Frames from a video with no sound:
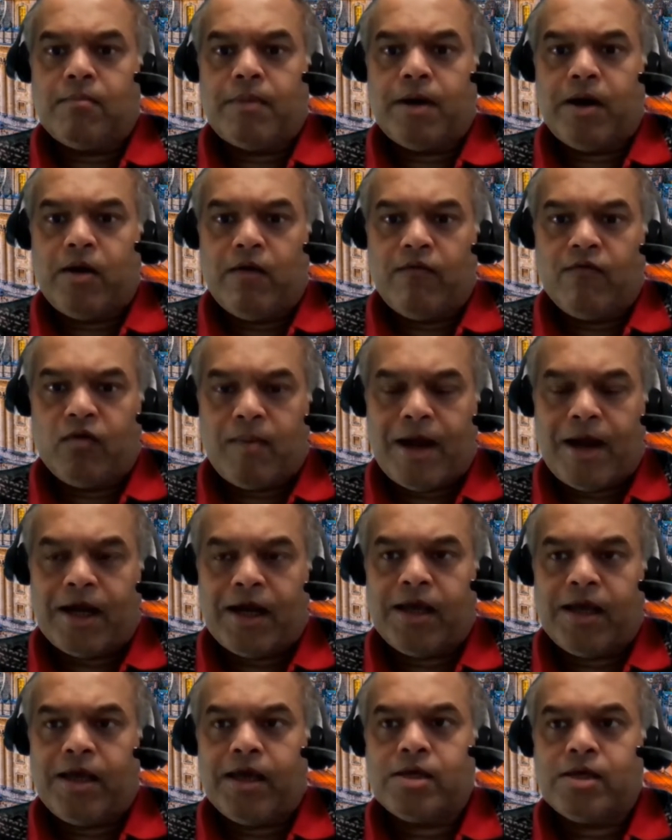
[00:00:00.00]

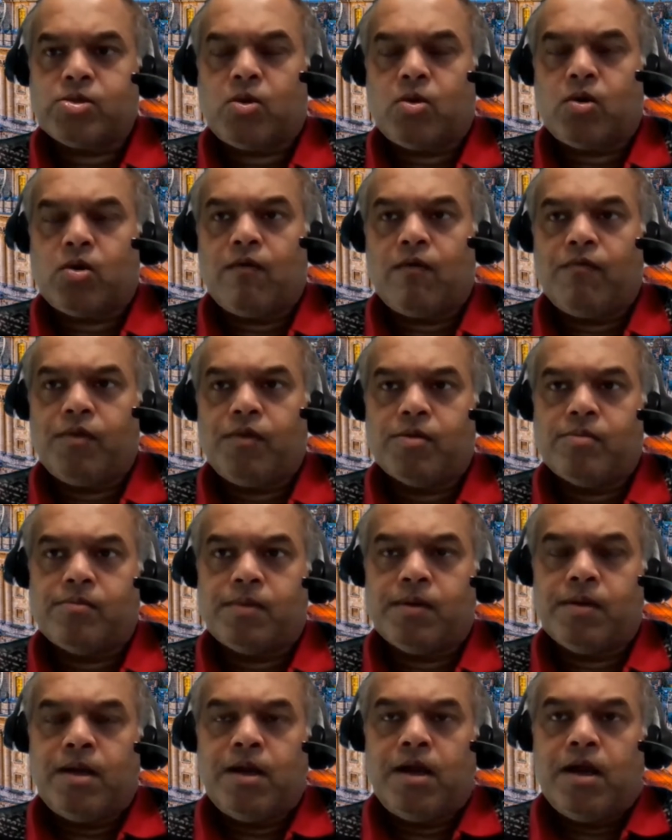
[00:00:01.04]
bioinformatics, all of
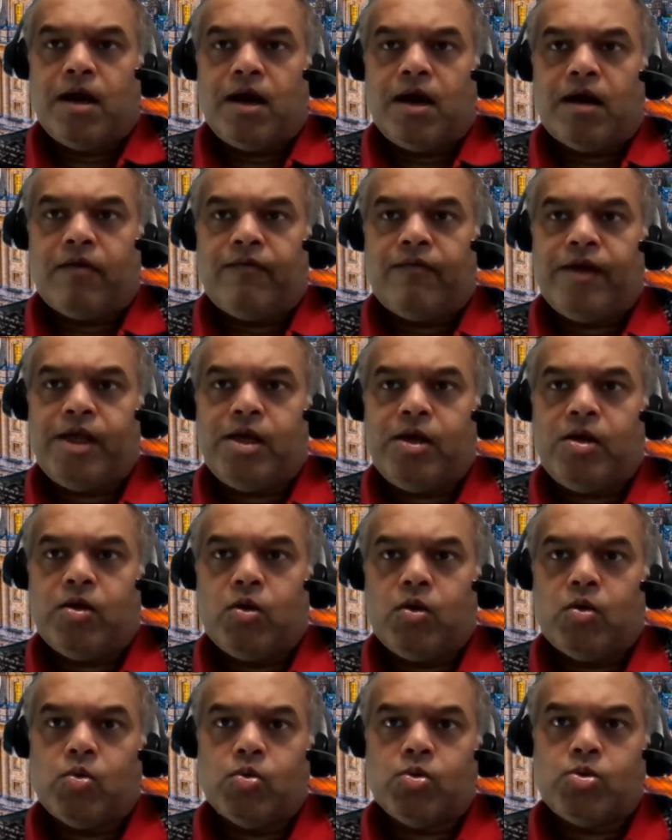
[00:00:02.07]
them are very
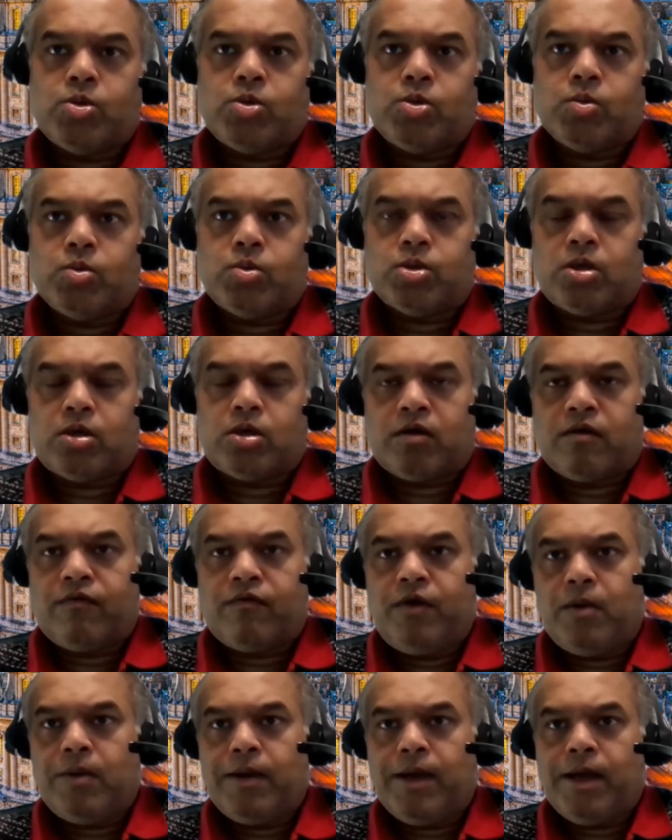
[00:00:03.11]
close to sort of
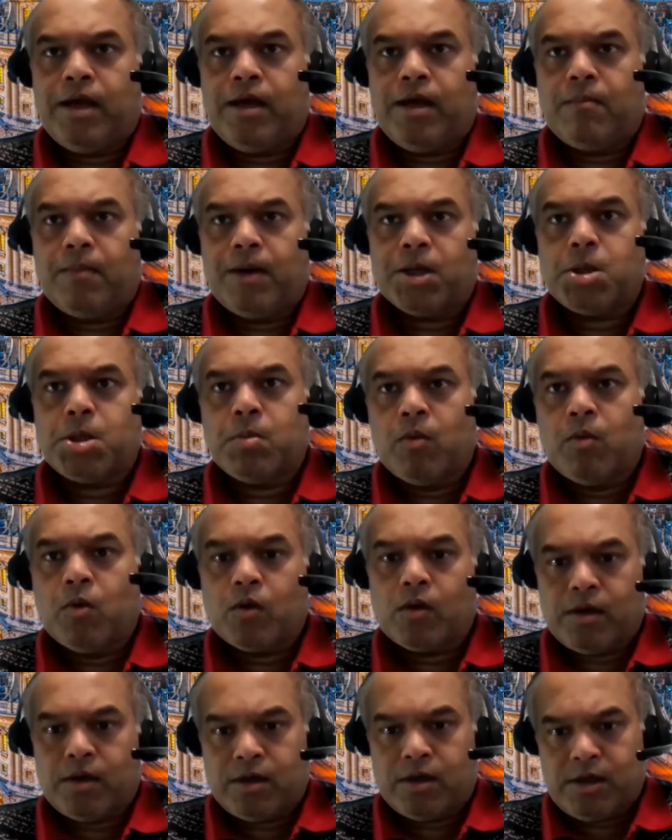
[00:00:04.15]
doing much
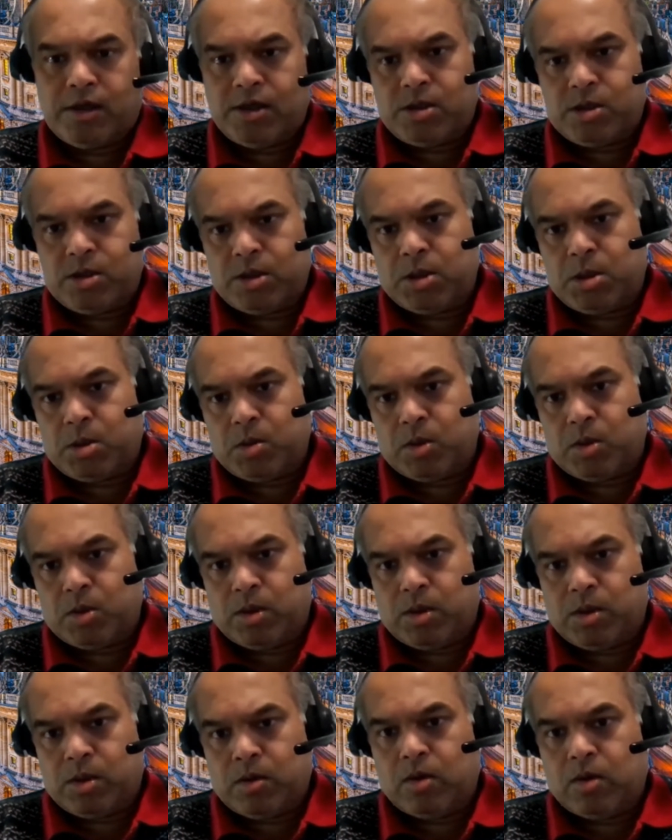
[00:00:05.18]
more research
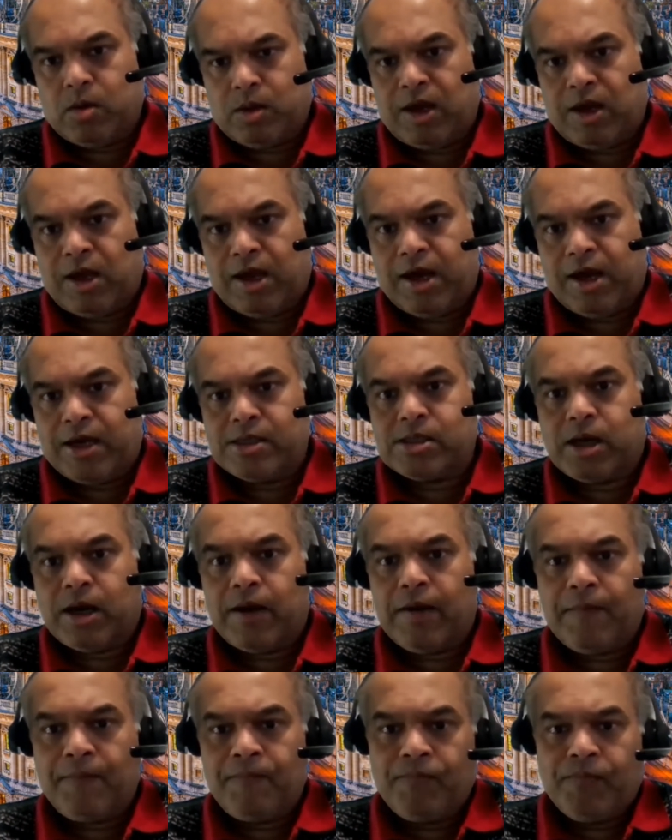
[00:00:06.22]
on the AI
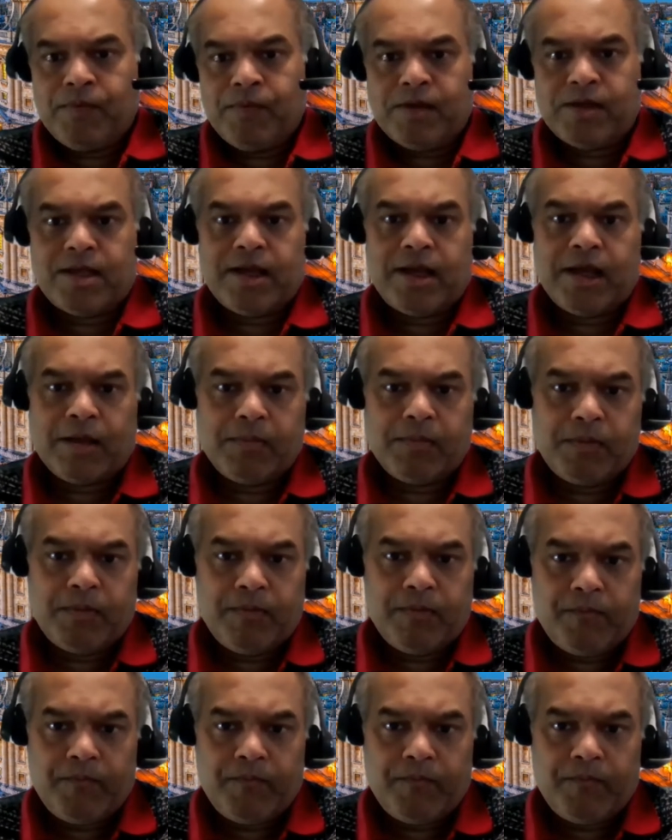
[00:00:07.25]
side. Does that help?